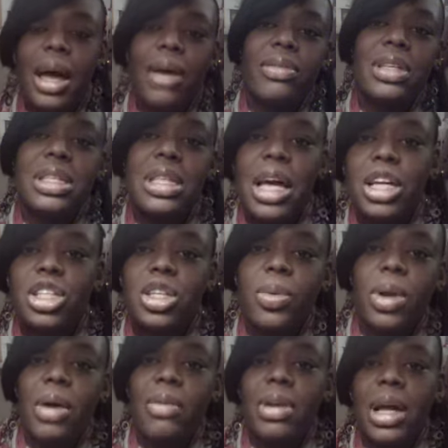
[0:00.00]
having sex,
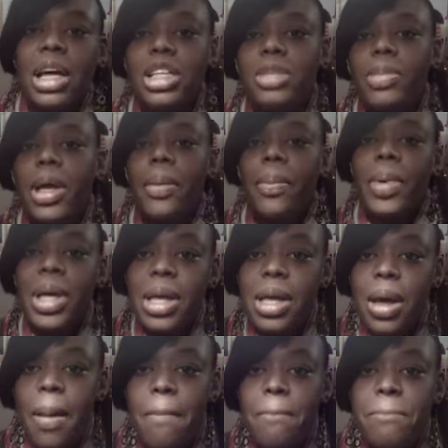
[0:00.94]
or whatever the case may
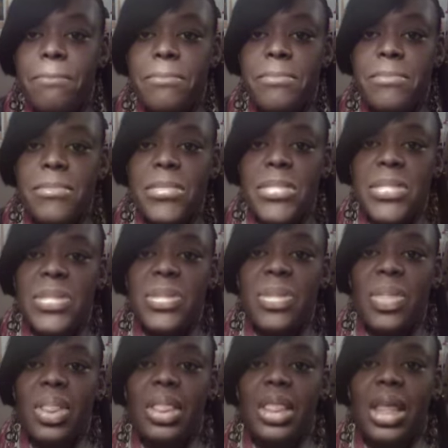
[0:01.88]
be.
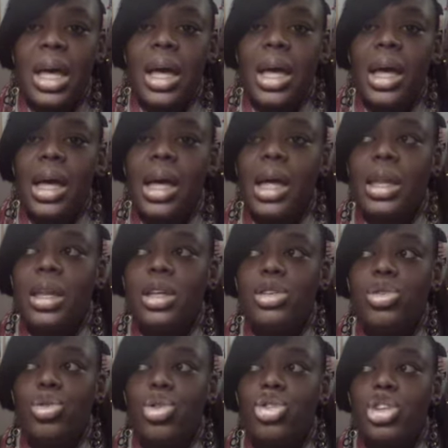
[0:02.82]
Then
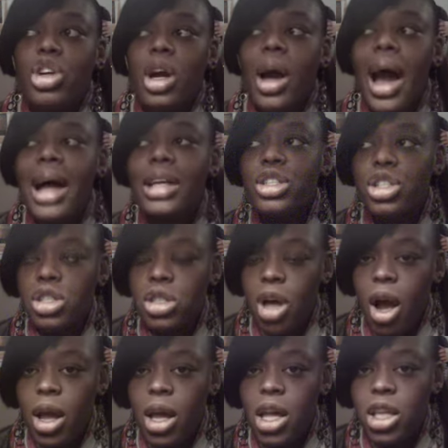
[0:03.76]
as soon as your conscience
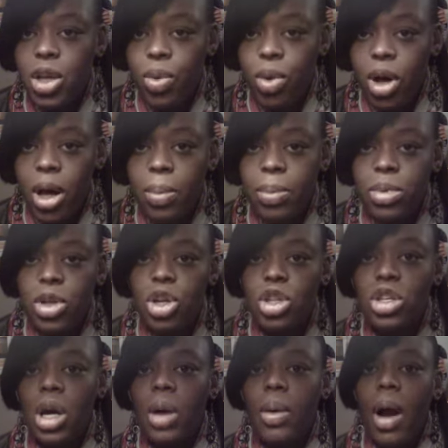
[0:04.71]
start eating you up,
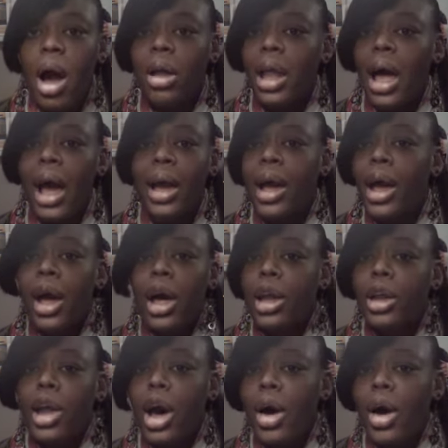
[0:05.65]
you turn around like,
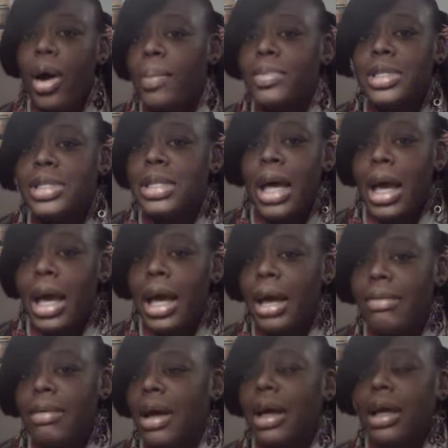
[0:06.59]
no, I'm
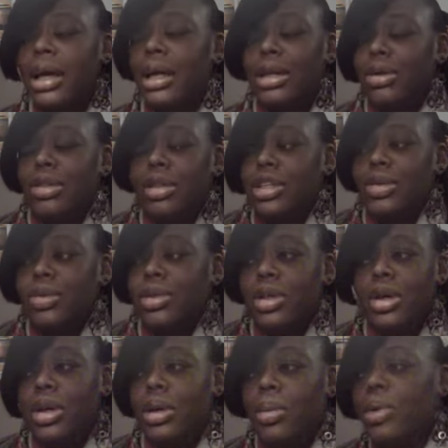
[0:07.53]
saved, I can't do this with
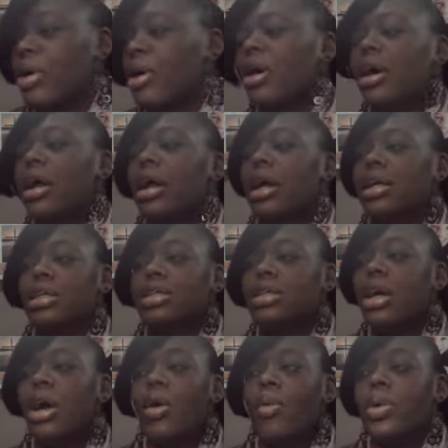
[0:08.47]
you anymore,
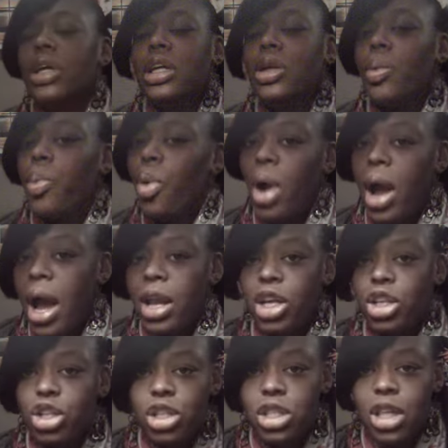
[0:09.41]
we need to pray, I
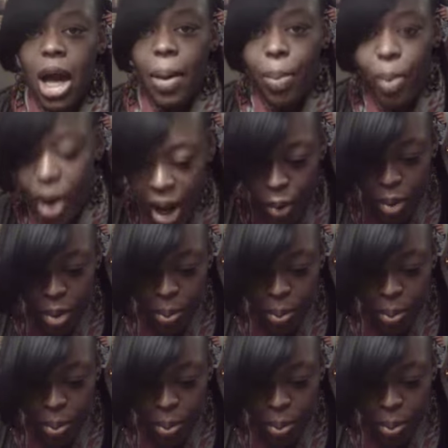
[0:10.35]
need you to start praying